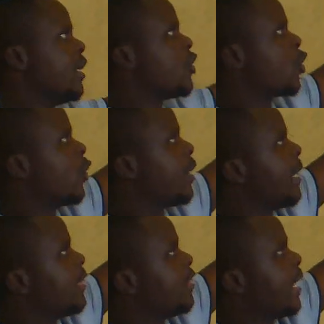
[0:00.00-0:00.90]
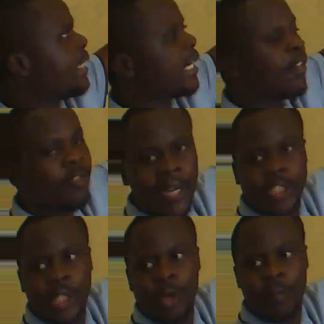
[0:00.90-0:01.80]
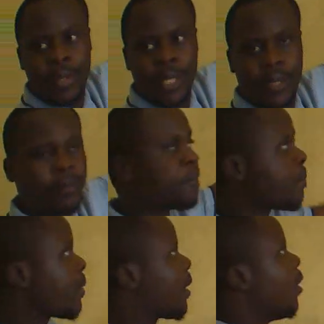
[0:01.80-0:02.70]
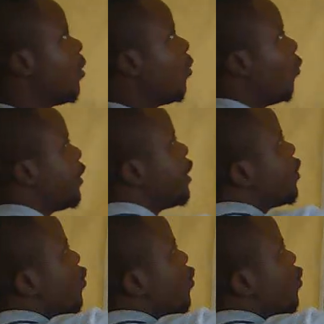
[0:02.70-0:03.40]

So there is a reflection of P, which is